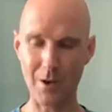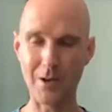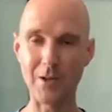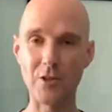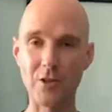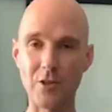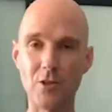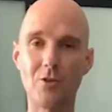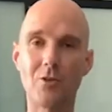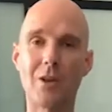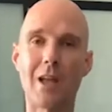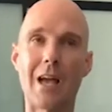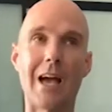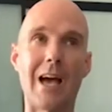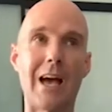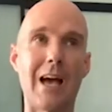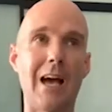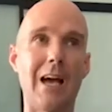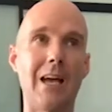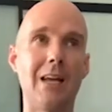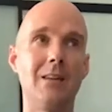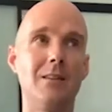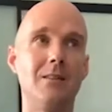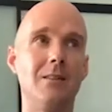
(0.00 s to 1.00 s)
when you
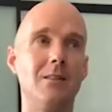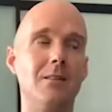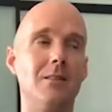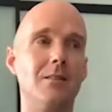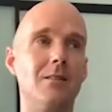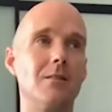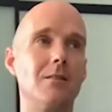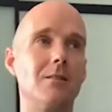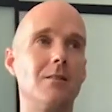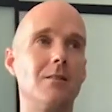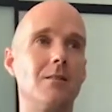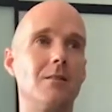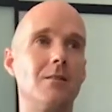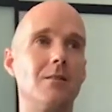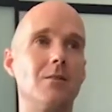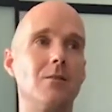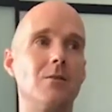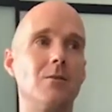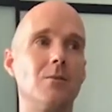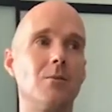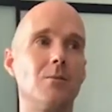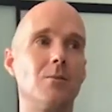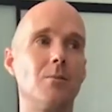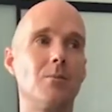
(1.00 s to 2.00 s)
can,
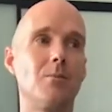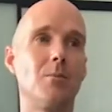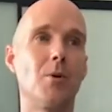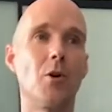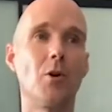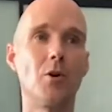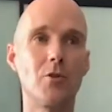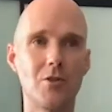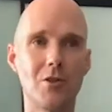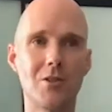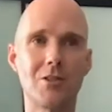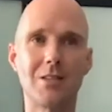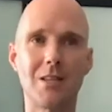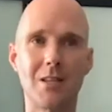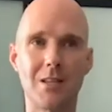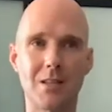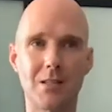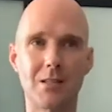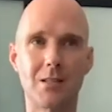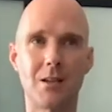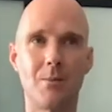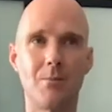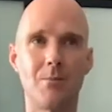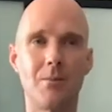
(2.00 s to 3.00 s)

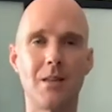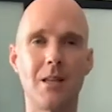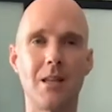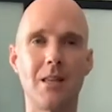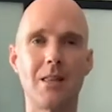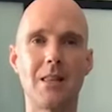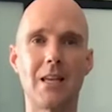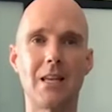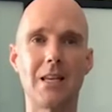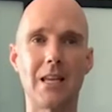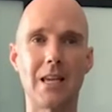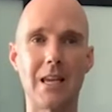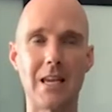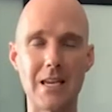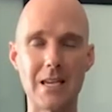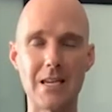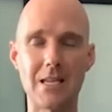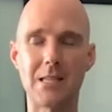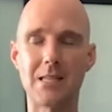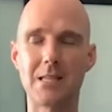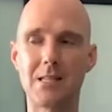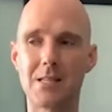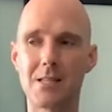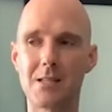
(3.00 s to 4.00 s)
purchasing something that
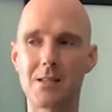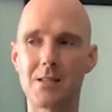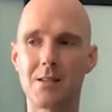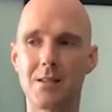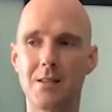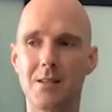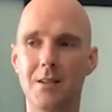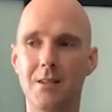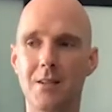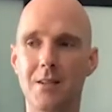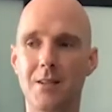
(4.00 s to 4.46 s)
is